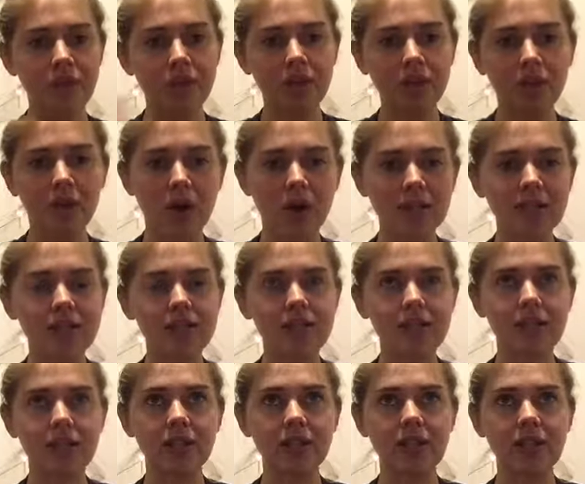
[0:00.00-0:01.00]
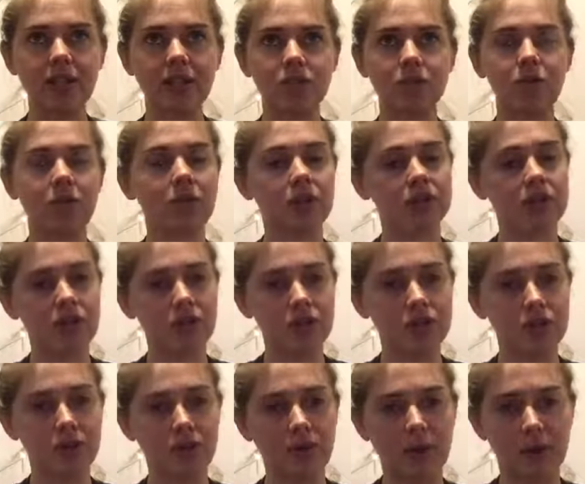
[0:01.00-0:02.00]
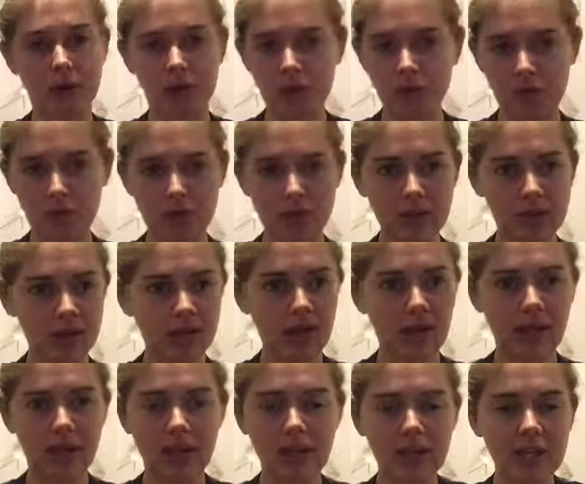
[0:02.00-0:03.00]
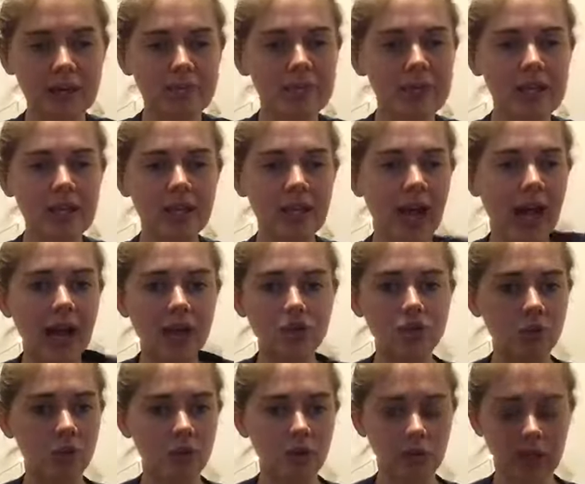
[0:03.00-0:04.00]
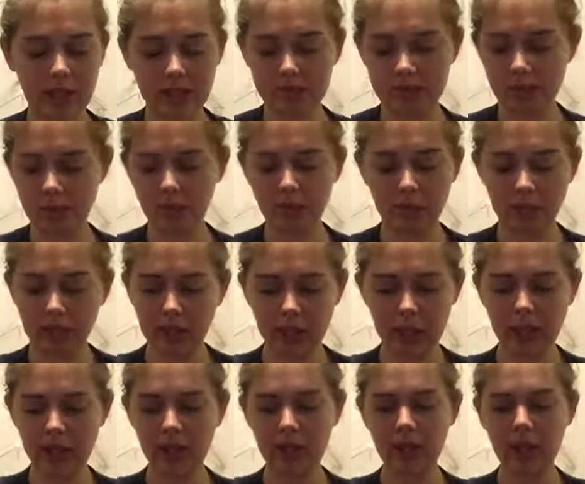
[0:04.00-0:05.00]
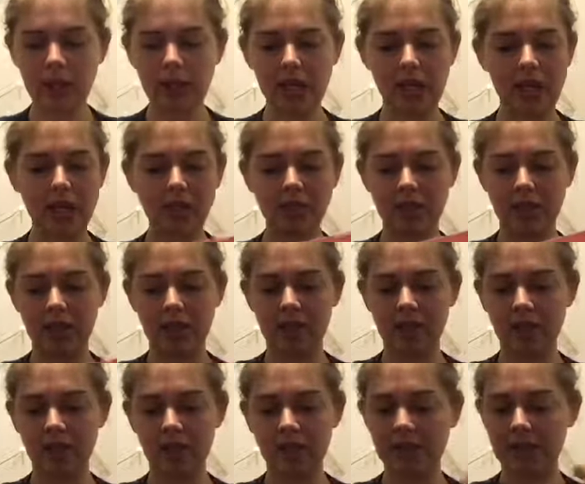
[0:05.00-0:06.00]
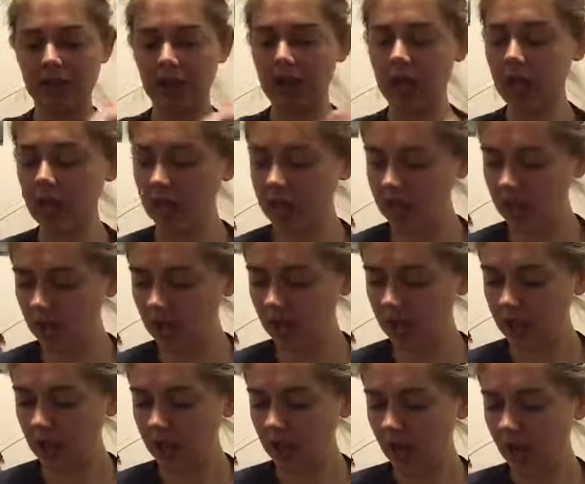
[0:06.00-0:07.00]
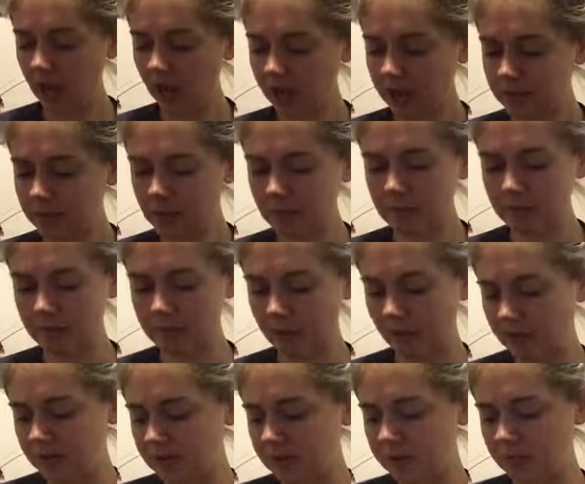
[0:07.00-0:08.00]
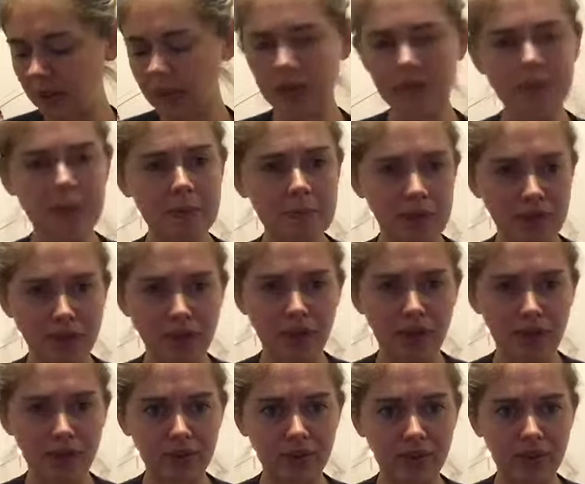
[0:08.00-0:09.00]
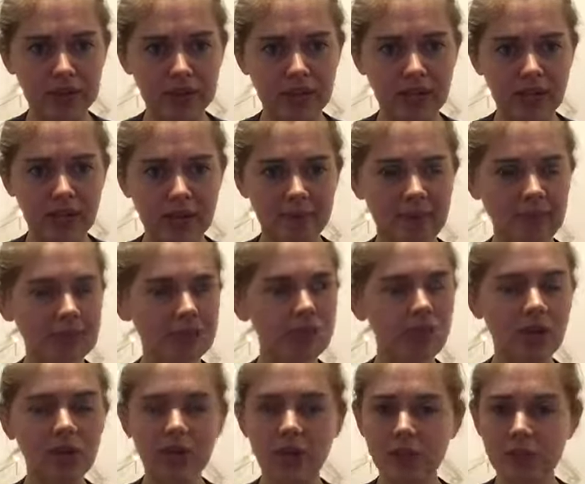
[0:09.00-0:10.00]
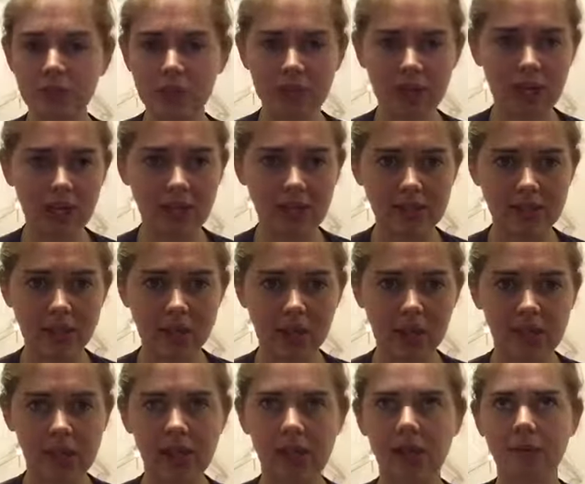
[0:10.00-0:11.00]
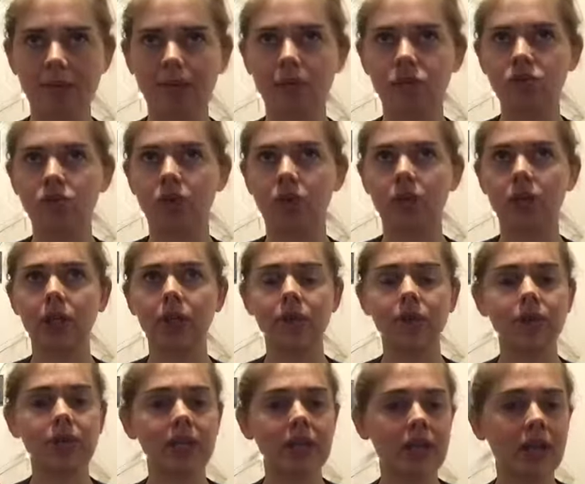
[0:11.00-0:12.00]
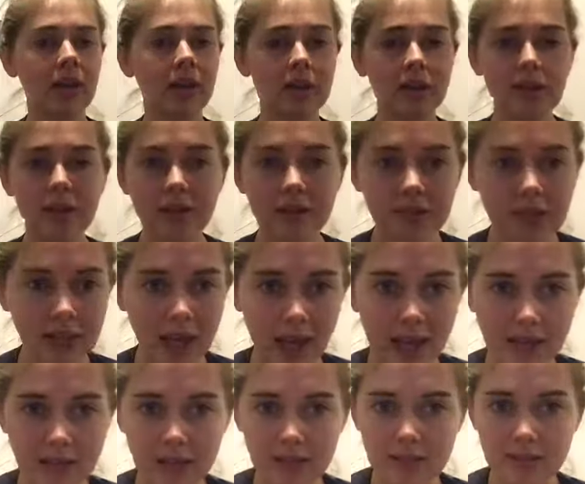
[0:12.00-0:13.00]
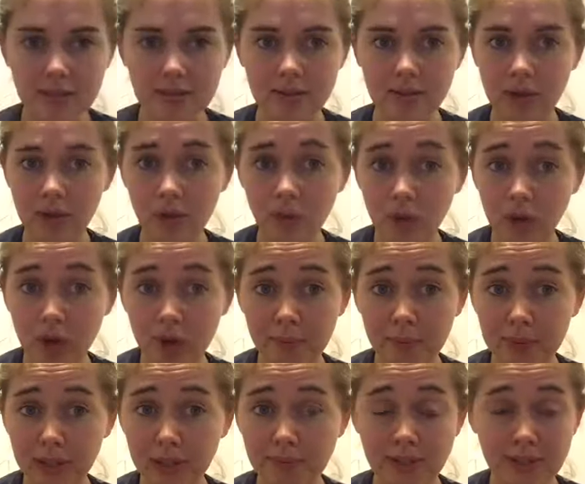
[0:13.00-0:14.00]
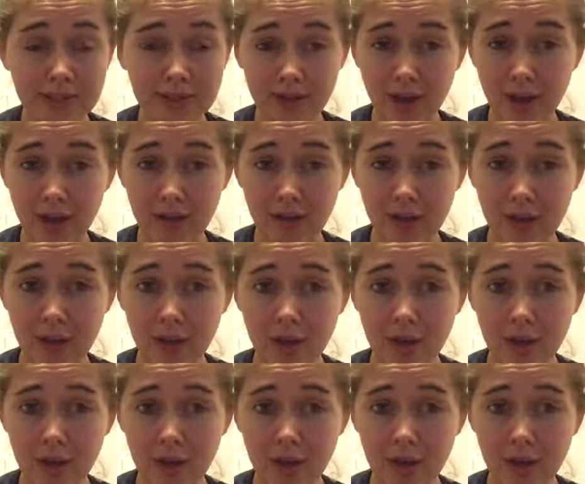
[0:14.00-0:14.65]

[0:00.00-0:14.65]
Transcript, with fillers: you know, I just think that that's a really good thing to do. Like you can like it can be casual. It can be really easy and just be like, "Hey, how is my mes- how's my mental health going today? Am I struggling with any anxiety? Am I struggling with any sadness? Is something going on in my life that's not